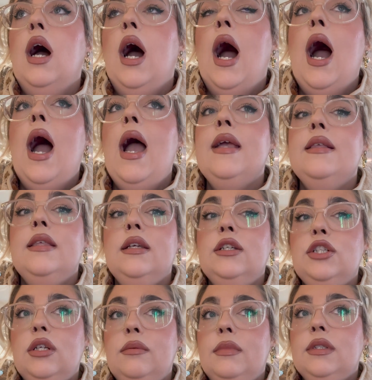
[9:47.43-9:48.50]
I think
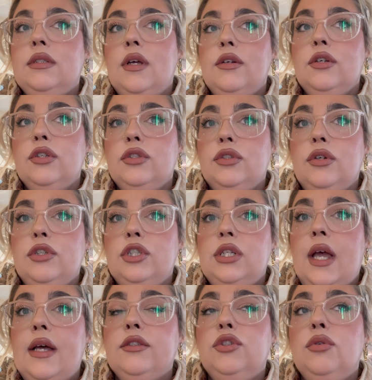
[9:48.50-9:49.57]
she misunderstood. She
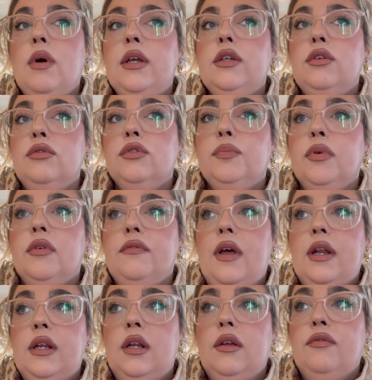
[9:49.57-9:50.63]
asked, do I use
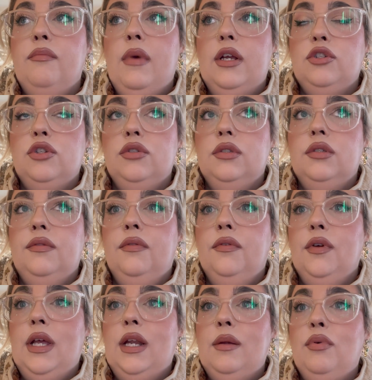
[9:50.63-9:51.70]
preventative measures
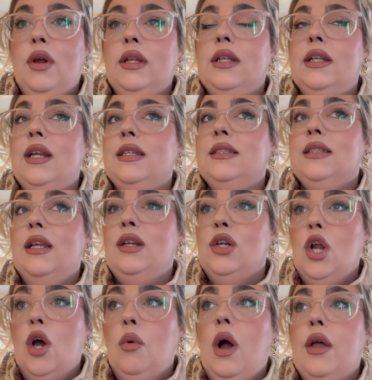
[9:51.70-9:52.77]
for getting pregnant? And I said,
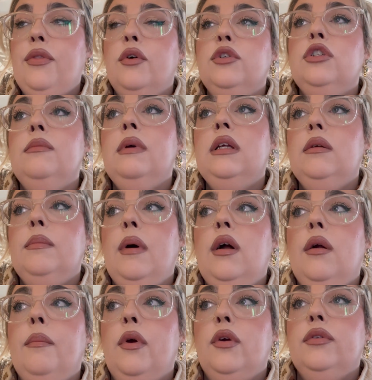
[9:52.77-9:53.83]
no. I thought she meant
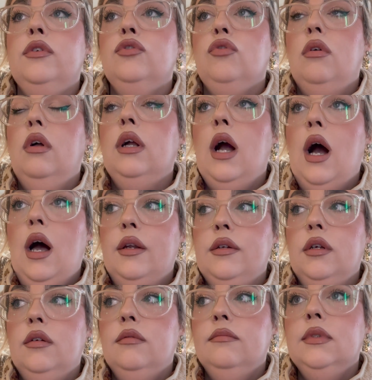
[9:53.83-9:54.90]
birth control and
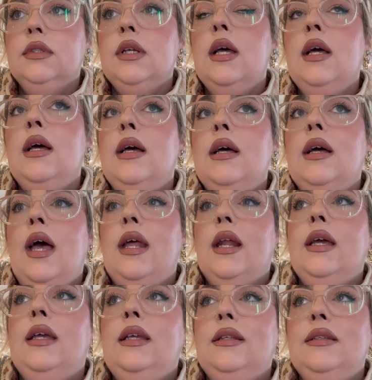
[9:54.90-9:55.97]
condoms. And
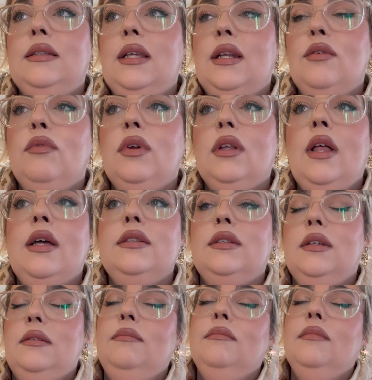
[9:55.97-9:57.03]
I didn't realize
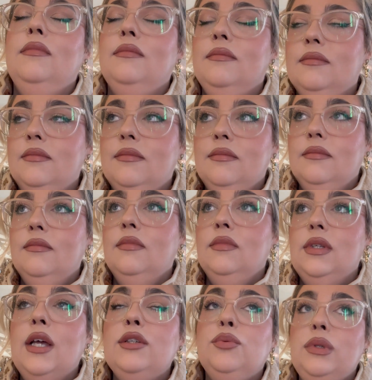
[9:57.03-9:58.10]
that,
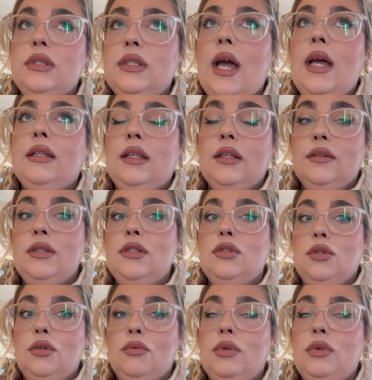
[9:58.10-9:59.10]
yes, we technically do.